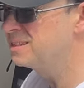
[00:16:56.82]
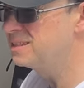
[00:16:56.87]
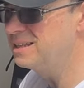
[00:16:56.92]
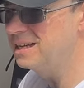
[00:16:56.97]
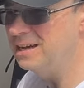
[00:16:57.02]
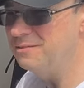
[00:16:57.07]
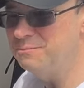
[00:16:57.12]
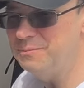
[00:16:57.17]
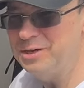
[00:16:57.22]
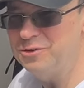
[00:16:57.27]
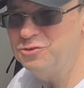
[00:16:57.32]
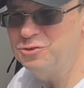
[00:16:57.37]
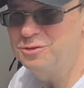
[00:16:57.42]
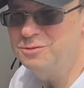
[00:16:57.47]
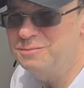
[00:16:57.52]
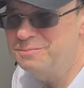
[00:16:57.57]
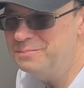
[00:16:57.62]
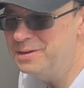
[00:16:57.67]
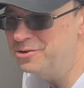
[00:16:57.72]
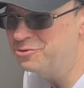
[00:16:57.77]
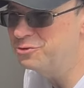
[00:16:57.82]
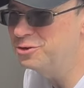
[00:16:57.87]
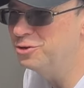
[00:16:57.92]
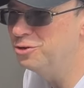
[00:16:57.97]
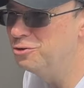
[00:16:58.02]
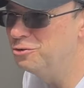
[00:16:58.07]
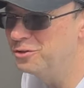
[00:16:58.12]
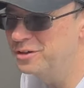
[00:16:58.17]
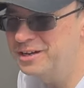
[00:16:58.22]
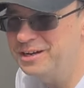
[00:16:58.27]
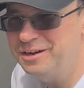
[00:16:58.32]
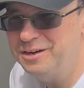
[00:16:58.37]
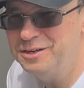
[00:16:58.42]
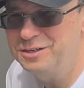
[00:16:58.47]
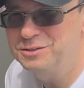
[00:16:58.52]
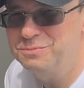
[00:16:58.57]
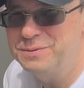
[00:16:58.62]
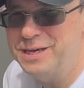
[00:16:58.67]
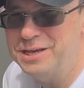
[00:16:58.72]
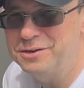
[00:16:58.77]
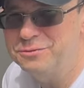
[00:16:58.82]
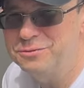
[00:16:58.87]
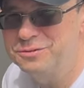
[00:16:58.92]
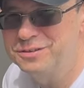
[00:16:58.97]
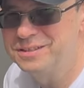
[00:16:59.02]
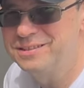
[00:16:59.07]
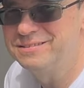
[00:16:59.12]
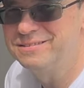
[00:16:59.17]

I'm measuring all the car's pedals.